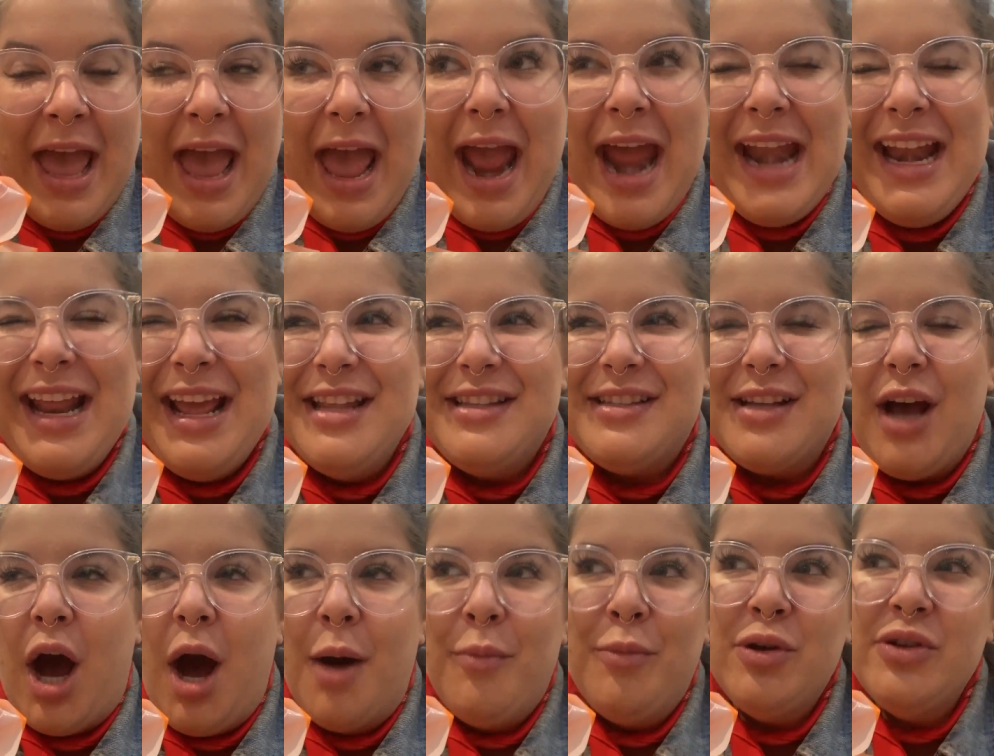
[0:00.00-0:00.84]
And it's
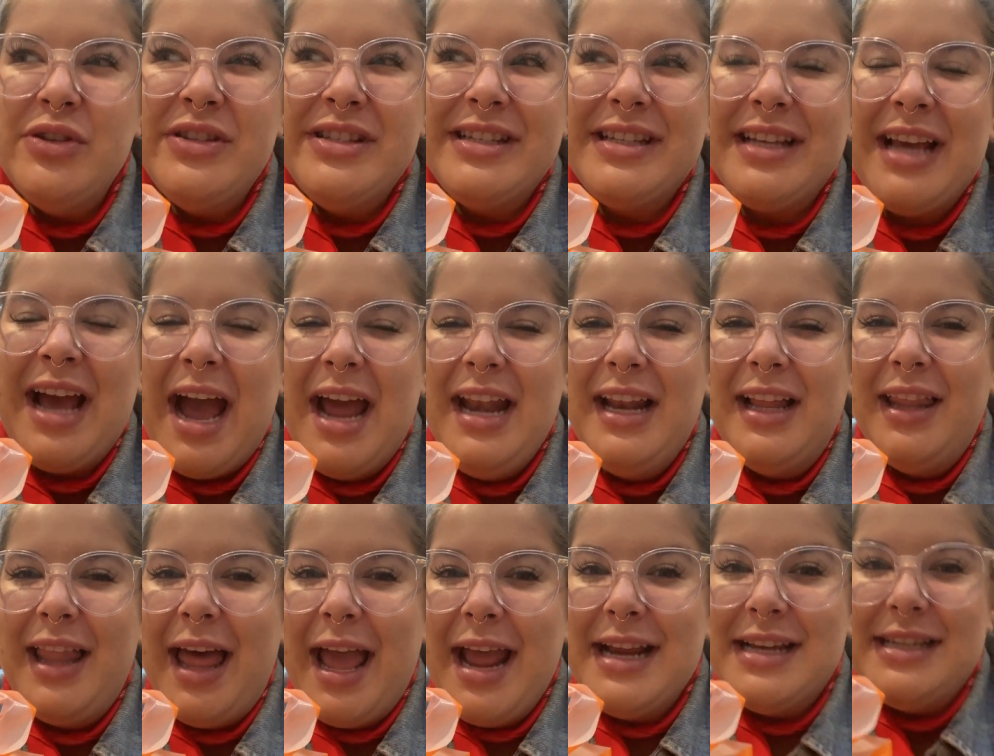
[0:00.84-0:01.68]
almost kind of
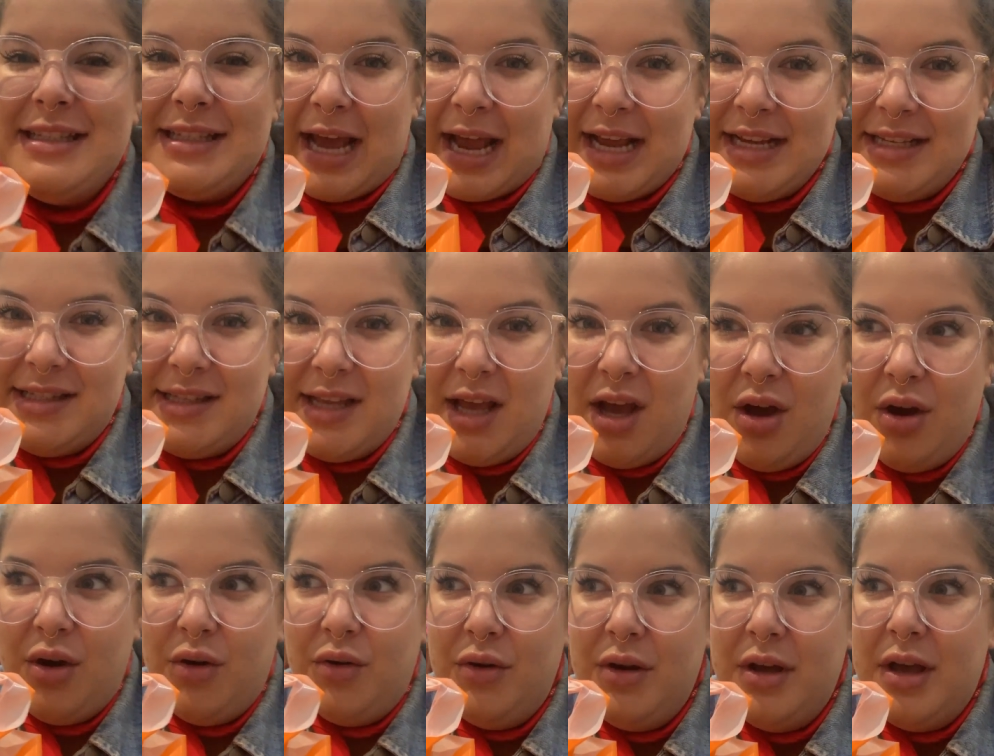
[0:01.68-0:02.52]
like
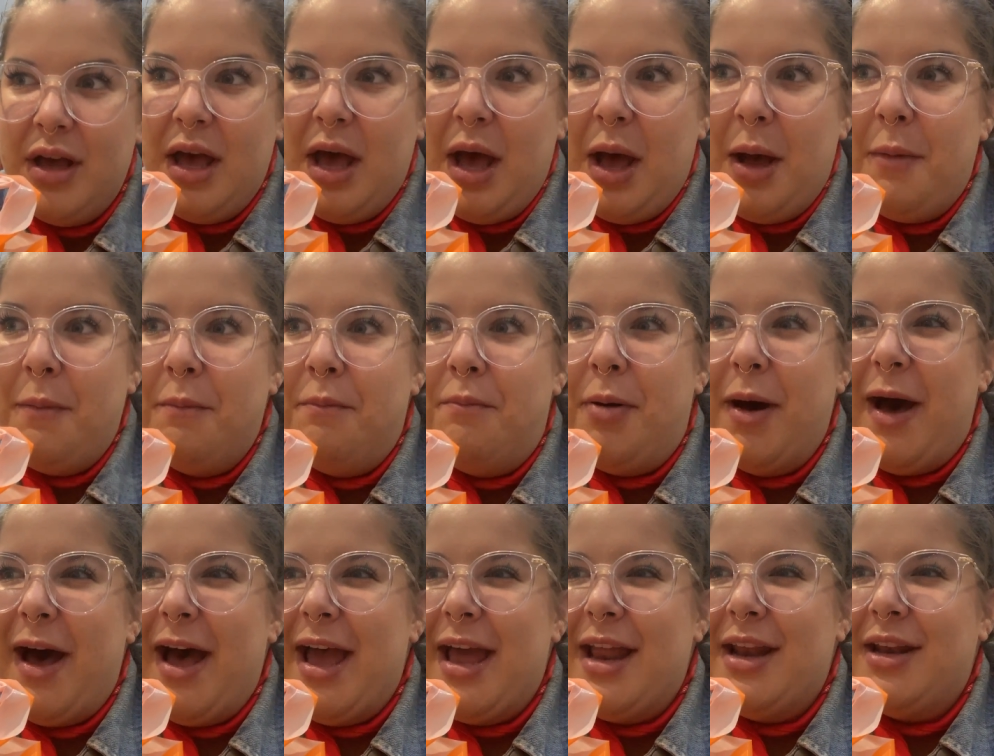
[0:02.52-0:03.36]
Daiso,
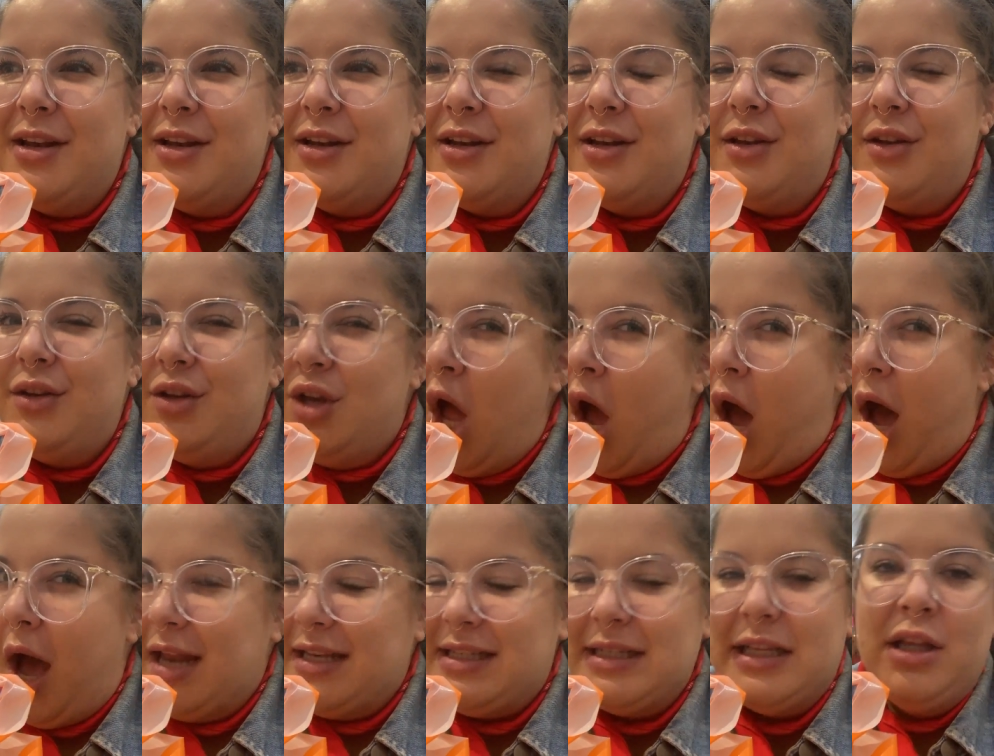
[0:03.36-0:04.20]
but
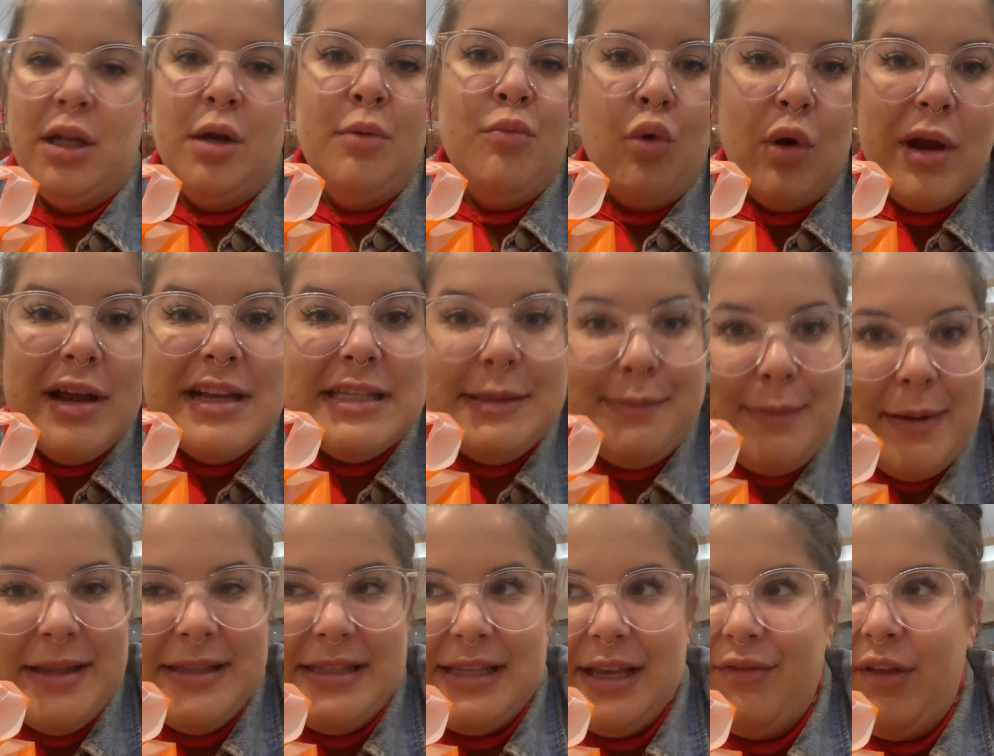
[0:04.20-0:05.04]
not. A little more
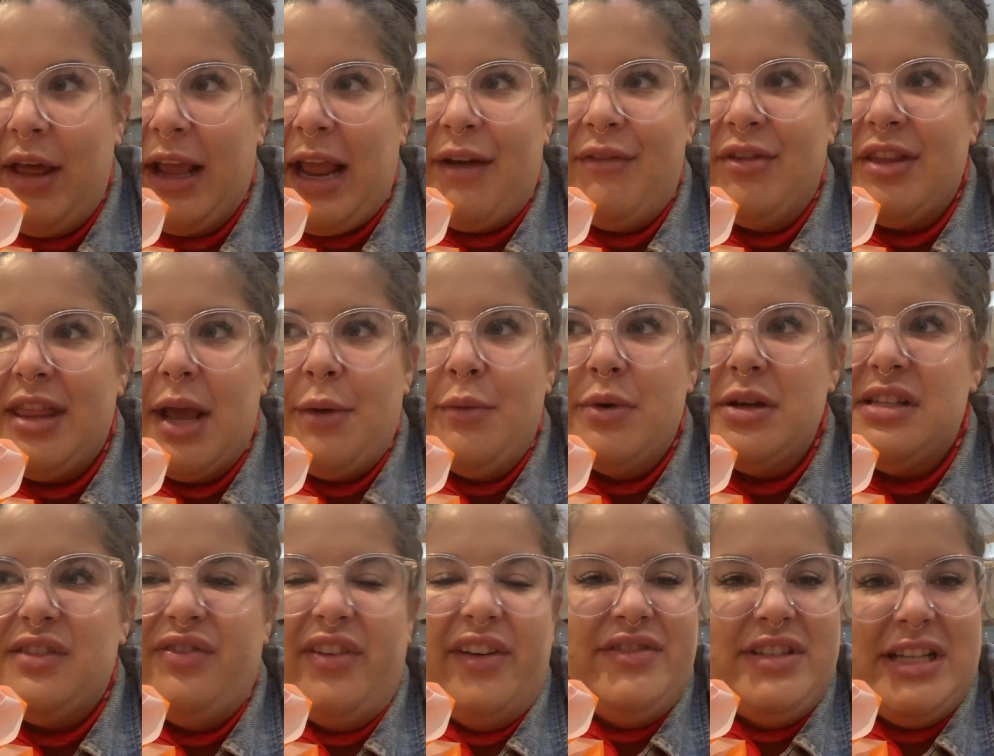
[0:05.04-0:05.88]
expensive. Like everything
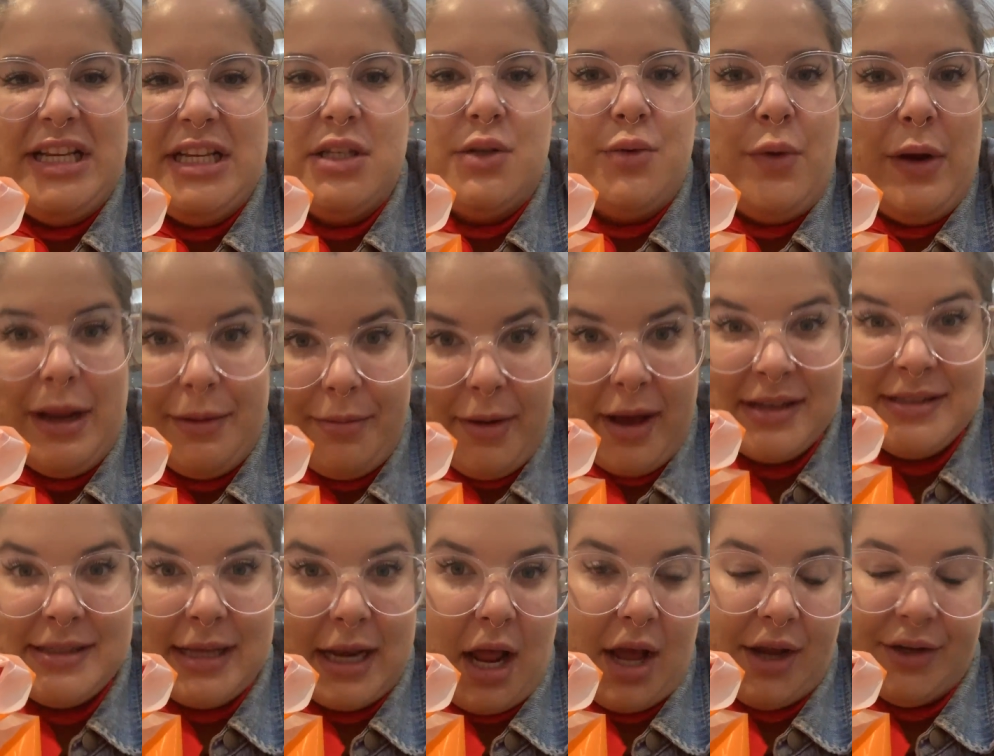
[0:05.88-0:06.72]
was 15, 20
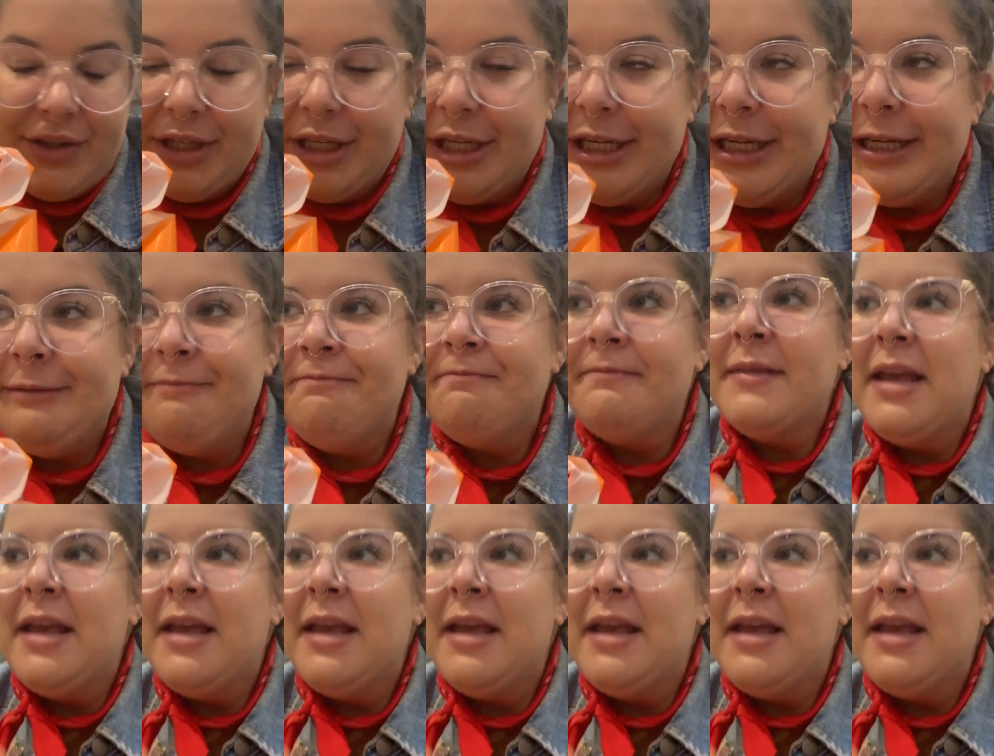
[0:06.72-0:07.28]
bucks and under.